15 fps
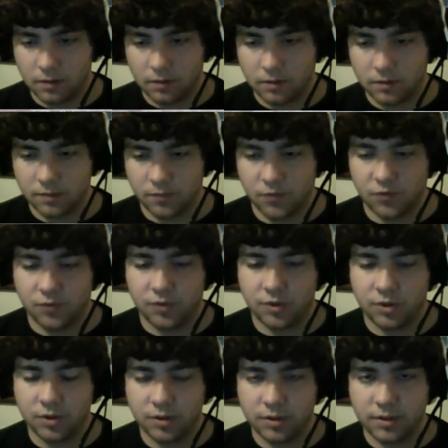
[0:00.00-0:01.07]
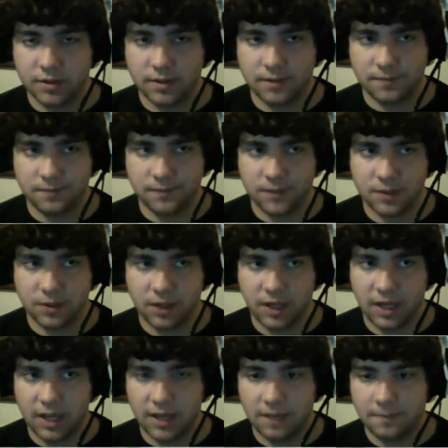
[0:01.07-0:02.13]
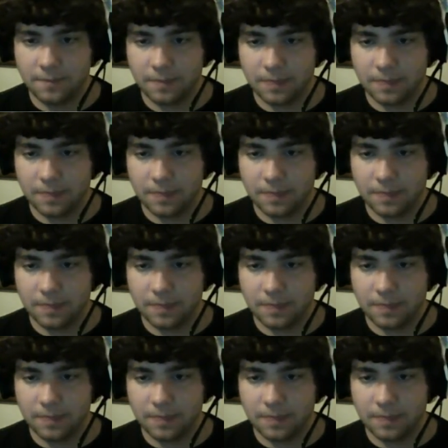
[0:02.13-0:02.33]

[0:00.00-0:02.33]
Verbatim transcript: Some revolts. It's okay.